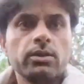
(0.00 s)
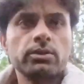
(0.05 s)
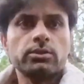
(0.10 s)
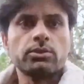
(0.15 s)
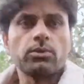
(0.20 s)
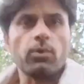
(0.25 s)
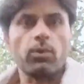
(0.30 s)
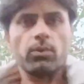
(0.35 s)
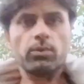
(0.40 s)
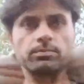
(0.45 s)

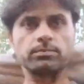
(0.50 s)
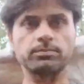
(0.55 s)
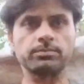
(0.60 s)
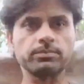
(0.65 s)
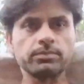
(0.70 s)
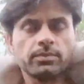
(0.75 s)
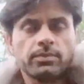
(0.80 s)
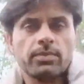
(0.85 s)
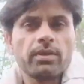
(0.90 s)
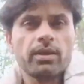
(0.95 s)
So
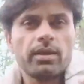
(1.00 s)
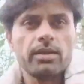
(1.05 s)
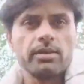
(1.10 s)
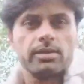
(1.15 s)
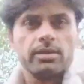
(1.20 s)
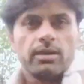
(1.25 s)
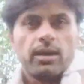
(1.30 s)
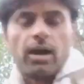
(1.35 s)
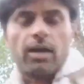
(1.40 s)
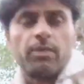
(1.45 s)

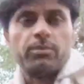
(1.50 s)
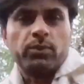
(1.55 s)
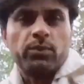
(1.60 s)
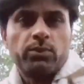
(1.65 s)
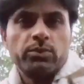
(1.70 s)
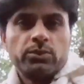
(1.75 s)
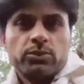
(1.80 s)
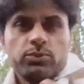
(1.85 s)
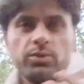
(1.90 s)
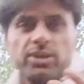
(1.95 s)
I'm
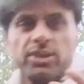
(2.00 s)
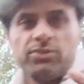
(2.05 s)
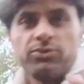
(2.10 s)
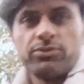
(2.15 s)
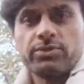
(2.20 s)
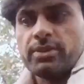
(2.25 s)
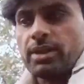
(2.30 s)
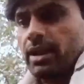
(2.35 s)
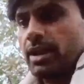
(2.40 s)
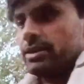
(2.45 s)
going to
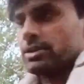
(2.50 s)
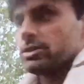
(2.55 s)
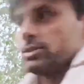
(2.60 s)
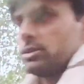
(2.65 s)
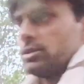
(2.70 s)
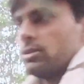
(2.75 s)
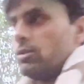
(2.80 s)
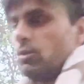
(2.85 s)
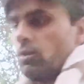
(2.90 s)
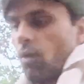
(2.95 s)
lift
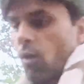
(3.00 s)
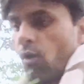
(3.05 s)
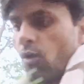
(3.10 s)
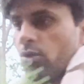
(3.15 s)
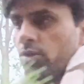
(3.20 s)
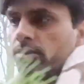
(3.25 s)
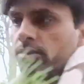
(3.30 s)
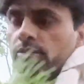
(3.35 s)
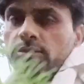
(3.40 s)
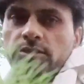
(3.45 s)
that
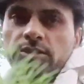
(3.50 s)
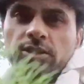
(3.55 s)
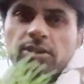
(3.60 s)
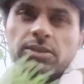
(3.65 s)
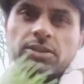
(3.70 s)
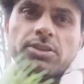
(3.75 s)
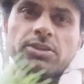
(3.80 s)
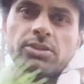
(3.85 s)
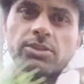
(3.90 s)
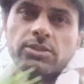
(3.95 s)
log.
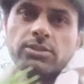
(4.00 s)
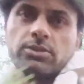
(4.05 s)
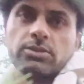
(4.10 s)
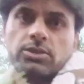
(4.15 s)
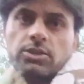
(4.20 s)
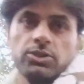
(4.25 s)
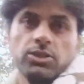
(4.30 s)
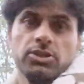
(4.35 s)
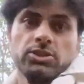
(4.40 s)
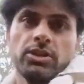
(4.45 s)

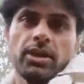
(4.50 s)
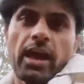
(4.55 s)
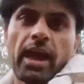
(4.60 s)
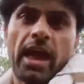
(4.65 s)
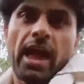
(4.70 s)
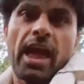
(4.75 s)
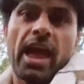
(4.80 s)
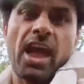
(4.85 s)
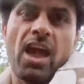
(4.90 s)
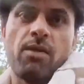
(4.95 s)
This is
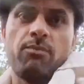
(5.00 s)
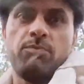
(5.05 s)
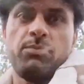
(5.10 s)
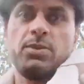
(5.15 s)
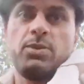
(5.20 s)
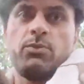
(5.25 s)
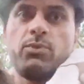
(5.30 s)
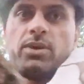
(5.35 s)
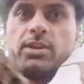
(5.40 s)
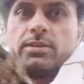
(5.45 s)

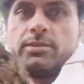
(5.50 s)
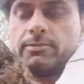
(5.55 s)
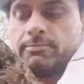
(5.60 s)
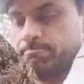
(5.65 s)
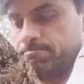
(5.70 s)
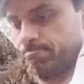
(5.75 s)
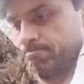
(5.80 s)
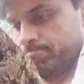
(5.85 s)
heavy one,